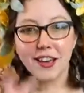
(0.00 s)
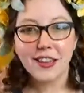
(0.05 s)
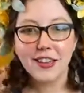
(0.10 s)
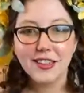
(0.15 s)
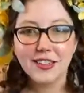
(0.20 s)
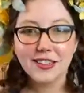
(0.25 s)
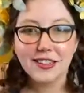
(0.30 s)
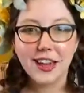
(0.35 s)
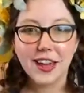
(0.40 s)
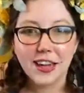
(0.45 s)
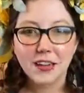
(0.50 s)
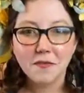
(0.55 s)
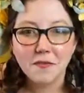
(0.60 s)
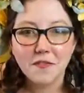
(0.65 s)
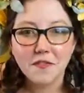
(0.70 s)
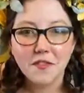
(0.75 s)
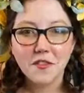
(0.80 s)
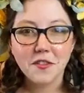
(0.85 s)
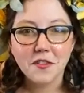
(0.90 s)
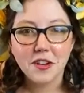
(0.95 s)
in time
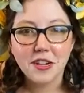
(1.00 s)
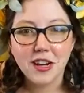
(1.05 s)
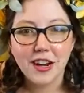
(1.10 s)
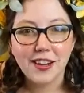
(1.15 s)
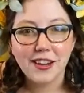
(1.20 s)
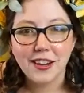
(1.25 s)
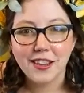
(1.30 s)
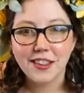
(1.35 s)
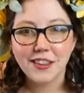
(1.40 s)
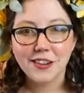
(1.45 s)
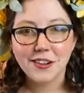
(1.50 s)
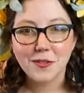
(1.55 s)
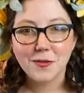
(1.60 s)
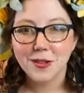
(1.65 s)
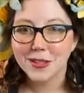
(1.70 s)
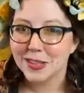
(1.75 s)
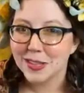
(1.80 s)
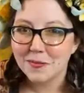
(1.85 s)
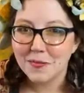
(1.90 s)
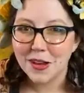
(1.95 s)
for another
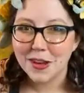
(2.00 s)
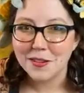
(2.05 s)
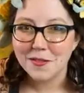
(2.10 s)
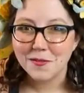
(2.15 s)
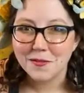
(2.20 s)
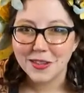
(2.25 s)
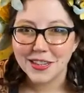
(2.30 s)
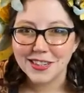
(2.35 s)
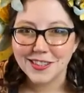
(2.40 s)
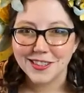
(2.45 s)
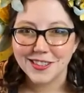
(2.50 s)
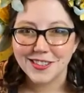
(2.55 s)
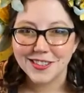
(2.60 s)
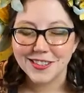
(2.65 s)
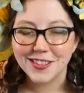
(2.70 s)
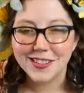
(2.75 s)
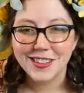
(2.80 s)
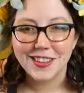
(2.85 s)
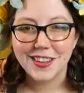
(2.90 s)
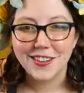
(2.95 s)
Once Upon a Wheel.
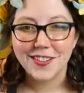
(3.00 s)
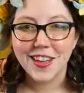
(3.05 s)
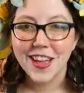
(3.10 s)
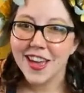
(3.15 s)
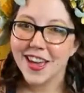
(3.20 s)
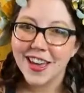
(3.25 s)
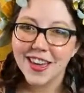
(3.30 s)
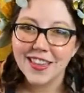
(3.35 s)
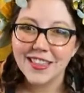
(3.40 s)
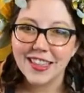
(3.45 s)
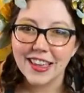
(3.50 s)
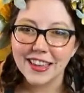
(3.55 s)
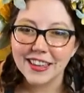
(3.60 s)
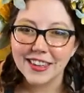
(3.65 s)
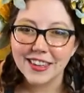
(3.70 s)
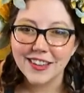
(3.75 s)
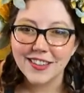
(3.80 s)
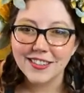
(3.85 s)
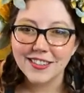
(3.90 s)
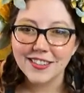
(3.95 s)
So thank
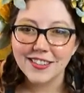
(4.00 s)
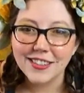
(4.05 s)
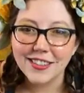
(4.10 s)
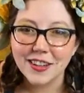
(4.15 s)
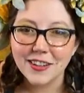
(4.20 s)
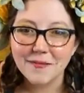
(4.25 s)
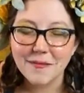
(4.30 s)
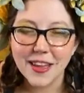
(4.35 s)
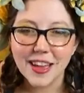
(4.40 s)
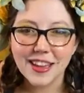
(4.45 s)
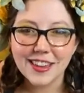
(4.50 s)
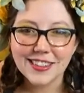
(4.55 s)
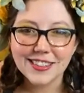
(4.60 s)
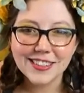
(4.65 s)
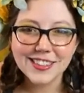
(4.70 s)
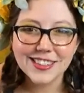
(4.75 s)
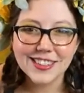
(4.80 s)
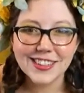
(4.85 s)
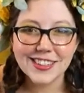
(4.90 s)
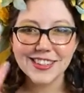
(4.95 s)
y'all so
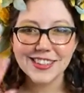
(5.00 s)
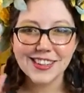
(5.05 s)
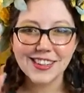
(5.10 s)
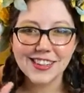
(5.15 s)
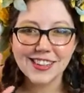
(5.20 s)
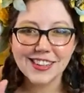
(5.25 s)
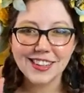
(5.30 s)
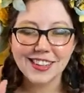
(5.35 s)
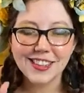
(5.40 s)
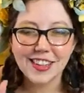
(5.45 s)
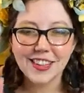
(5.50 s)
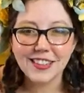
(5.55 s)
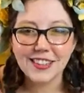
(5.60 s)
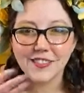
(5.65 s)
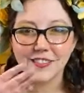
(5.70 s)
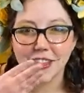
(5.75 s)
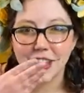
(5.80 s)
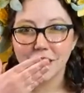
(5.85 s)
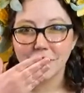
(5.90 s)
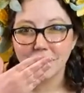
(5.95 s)
much. Lots
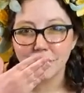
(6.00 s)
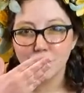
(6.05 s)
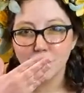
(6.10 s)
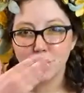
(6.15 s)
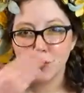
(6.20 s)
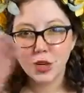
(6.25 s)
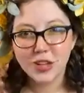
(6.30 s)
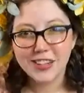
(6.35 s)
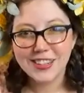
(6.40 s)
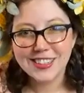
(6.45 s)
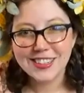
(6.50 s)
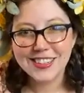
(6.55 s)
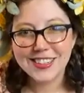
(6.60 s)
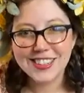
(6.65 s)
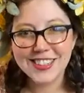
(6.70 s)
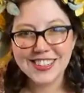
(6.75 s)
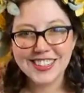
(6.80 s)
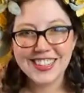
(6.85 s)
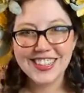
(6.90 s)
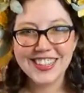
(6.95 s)
of love.
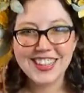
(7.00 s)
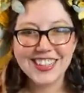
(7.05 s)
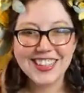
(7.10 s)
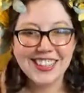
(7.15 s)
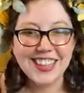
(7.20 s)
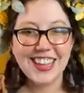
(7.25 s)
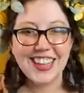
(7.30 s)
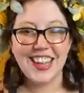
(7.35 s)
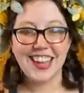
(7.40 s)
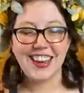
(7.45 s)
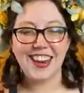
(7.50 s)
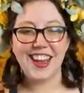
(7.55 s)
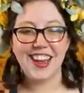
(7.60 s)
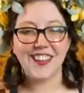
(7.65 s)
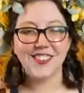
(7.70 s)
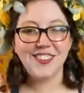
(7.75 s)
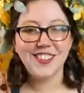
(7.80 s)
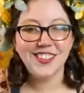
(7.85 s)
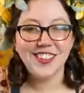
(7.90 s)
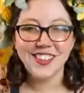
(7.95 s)
And I
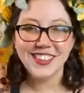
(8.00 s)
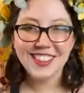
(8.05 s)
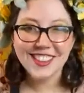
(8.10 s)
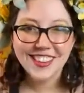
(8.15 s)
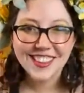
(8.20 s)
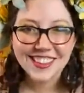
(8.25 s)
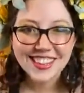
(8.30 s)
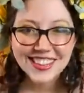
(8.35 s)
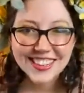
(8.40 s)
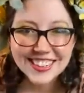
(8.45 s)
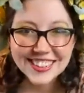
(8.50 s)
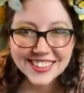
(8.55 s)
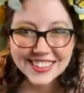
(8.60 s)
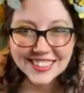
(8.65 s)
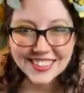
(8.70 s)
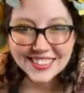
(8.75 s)
will talk to y'all later.